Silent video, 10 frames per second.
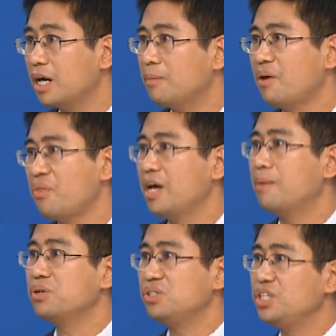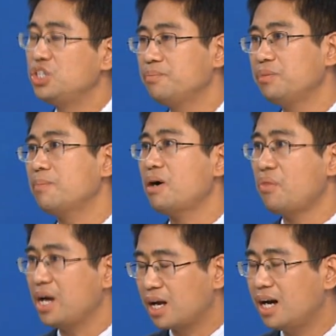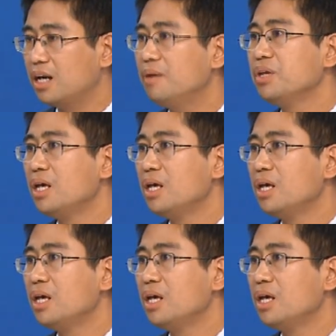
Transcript: about their position, about their color.